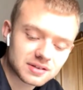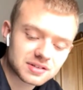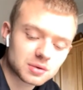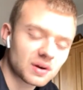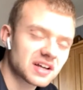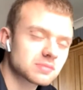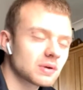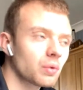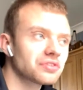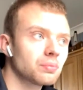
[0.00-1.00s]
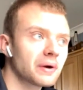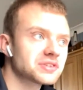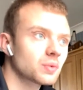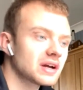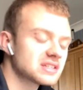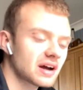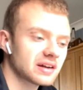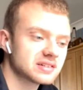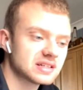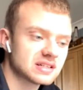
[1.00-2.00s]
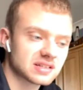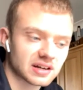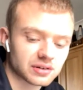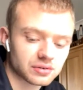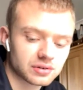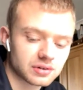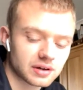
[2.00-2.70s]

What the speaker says: Someone asked me what's the best way to add detail